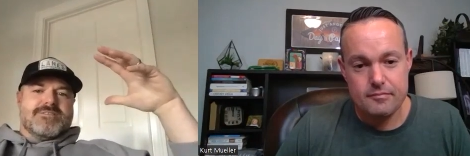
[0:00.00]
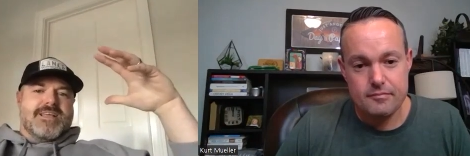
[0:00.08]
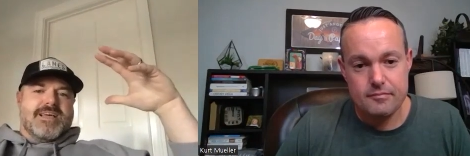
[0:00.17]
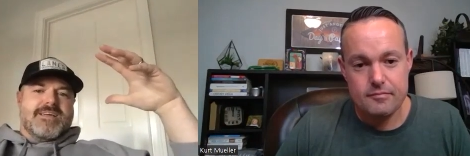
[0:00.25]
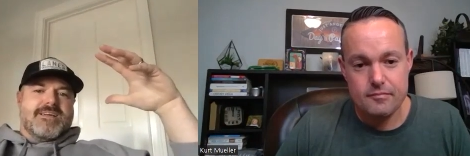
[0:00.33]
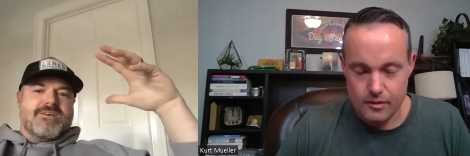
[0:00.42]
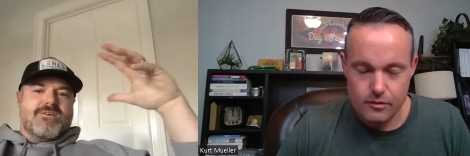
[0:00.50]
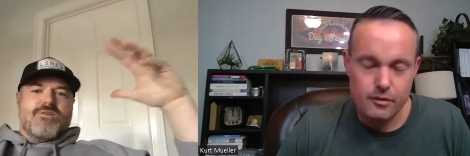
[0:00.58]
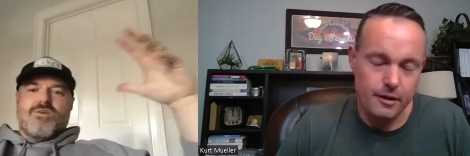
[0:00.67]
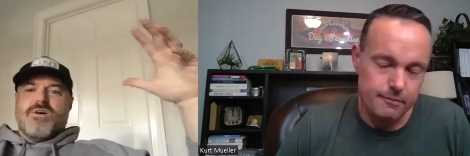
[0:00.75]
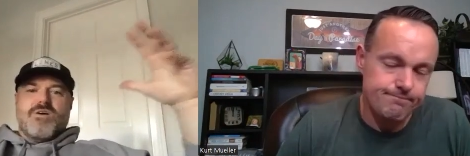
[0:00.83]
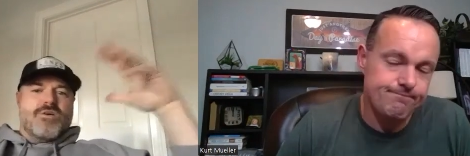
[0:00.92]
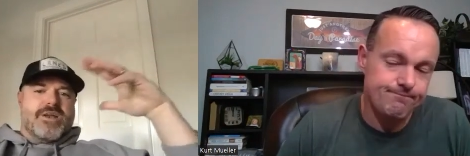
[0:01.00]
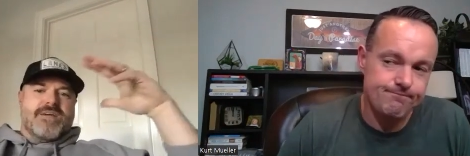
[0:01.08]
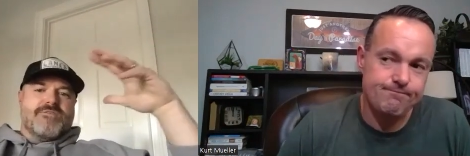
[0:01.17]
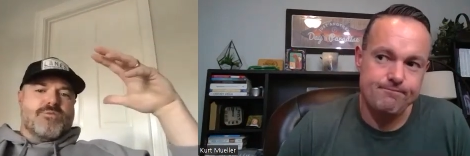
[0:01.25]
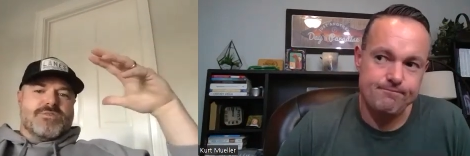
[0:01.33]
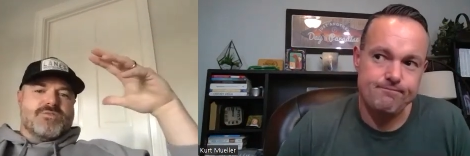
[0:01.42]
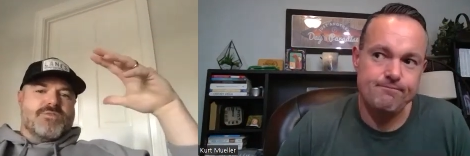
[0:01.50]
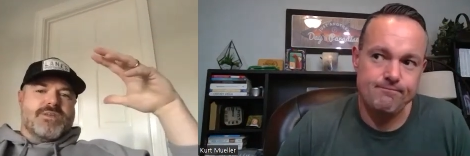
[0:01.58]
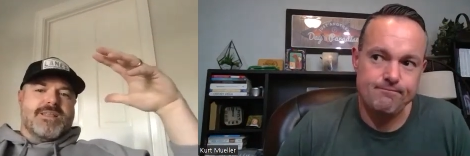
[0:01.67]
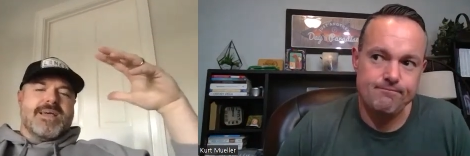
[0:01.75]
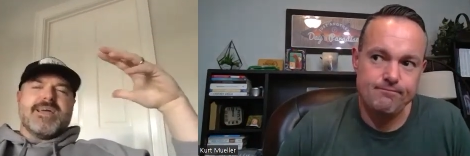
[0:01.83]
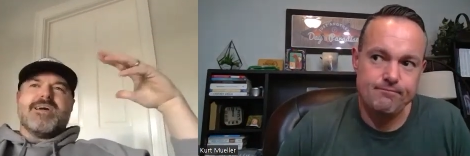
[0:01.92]
Speaker 1: like yep. on everyone's face.
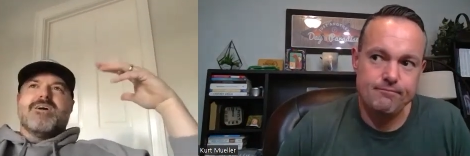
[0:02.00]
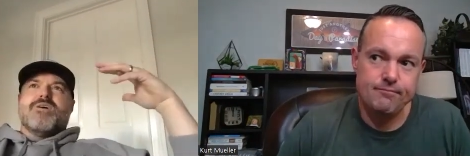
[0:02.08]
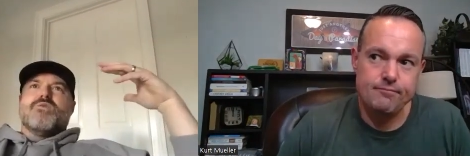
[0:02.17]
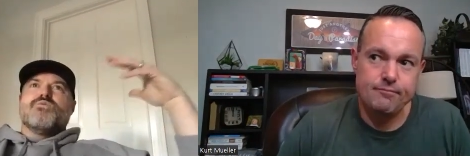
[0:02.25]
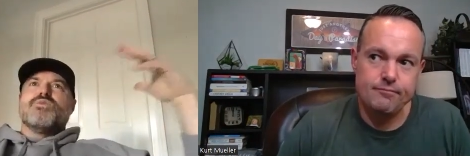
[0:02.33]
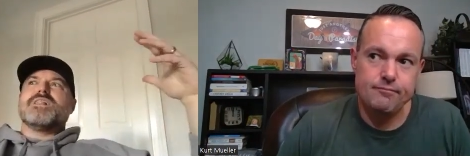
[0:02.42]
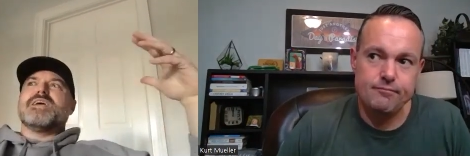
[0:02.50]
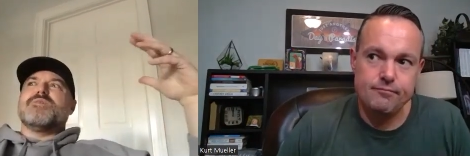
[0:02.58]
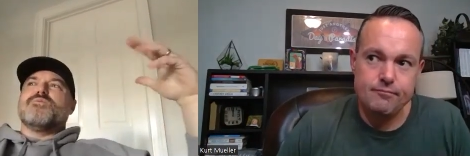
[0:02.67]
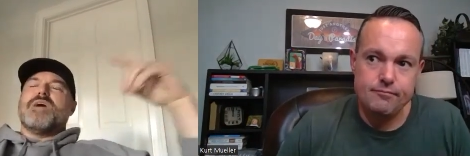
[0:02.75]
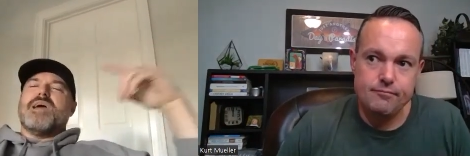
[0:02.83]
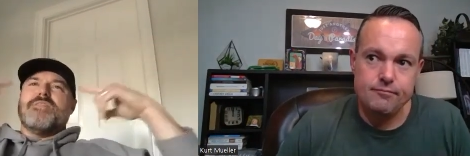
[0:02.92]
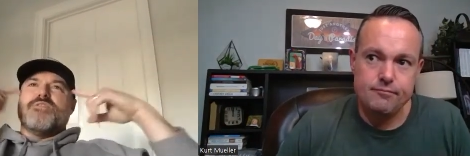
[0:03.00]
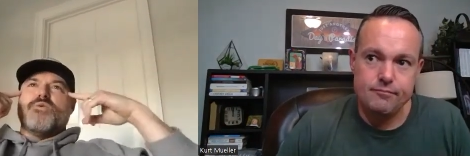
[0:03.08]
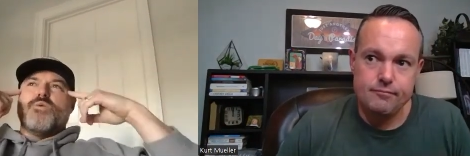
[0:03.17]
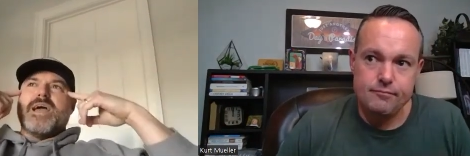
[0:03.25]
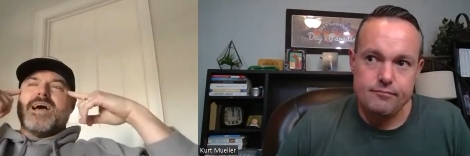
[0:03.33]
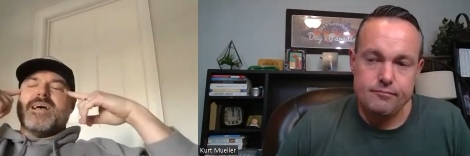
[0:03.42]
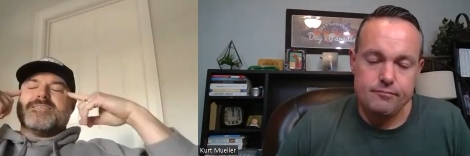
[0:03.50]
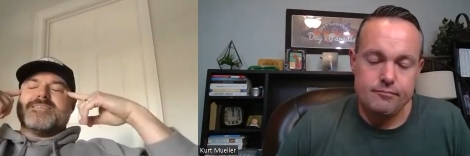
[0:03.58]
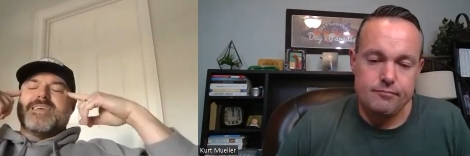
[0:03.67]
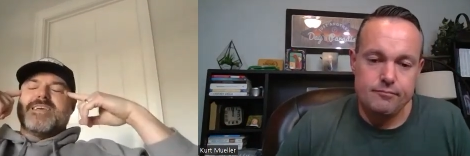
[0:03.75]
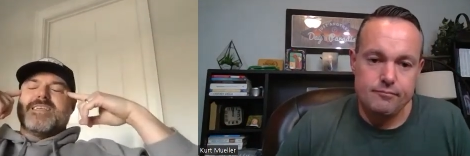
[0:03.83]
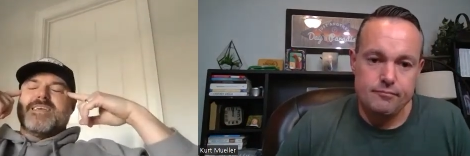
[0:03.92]
Like really the way I
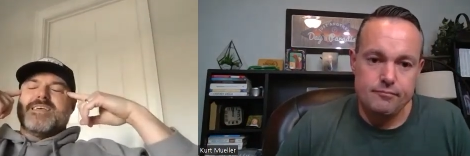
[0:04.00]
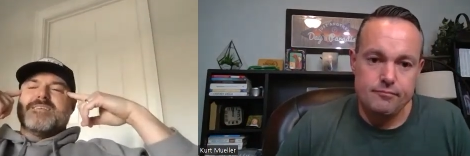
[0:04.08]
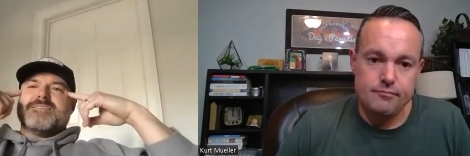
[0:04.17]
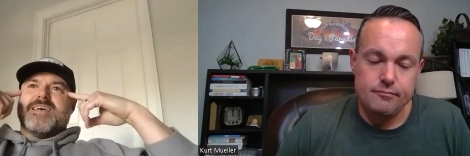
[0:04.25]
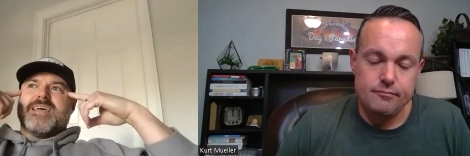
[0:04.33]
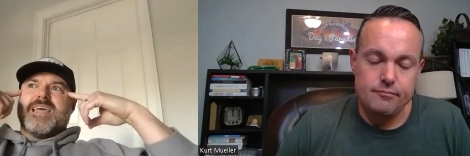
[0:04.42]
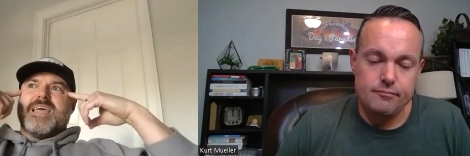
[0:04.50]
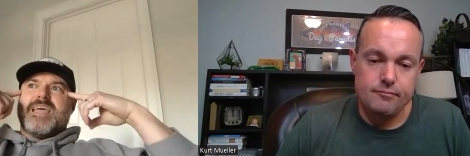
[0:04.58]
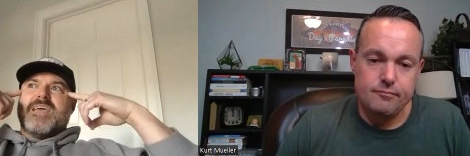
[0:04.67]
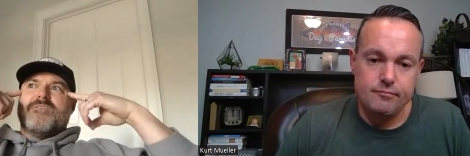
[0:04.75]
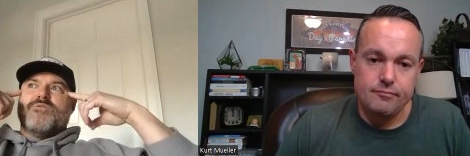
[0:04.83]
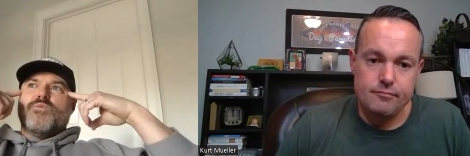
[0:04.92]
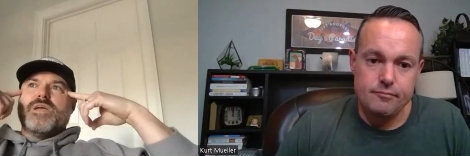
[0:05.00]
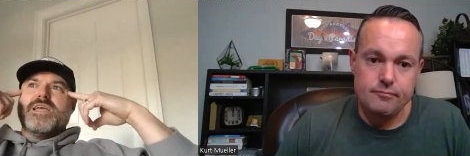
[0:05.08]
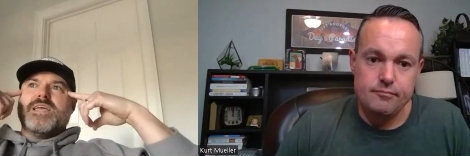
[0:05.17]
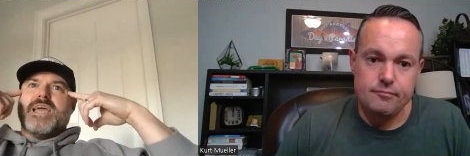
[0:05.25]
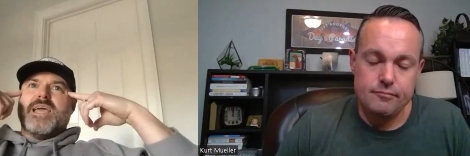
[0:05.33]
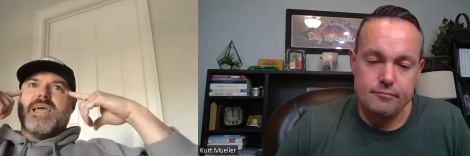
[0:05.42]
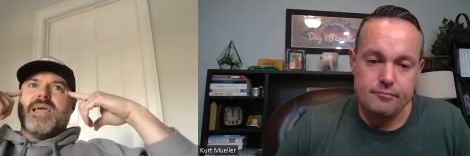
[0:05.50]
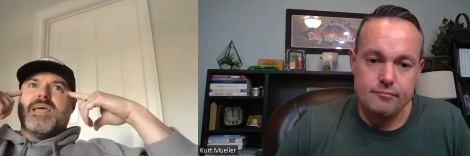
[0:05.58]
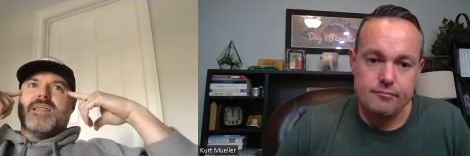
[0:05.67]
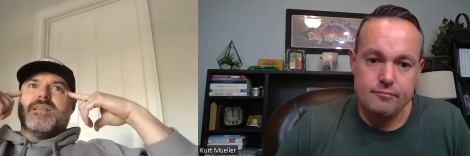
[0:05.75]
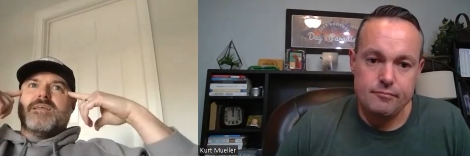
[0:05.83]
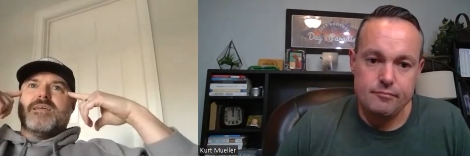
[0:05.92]
see it is like, if we
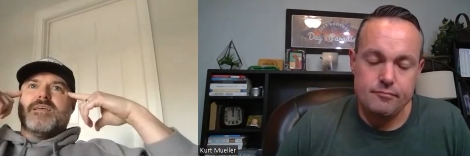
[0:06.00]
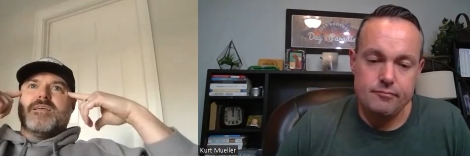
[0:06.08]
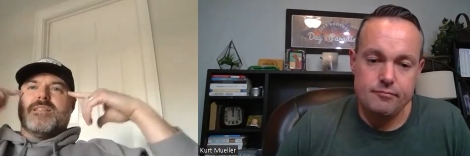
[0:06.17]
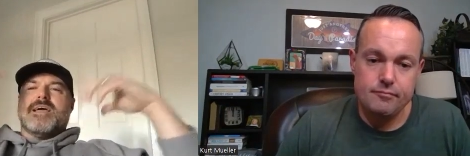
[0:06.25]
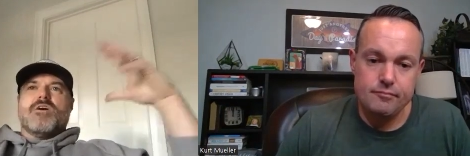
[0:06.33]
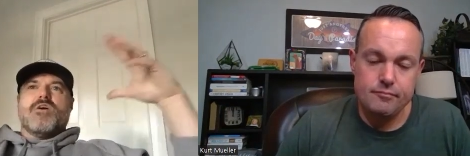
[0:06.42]
can, like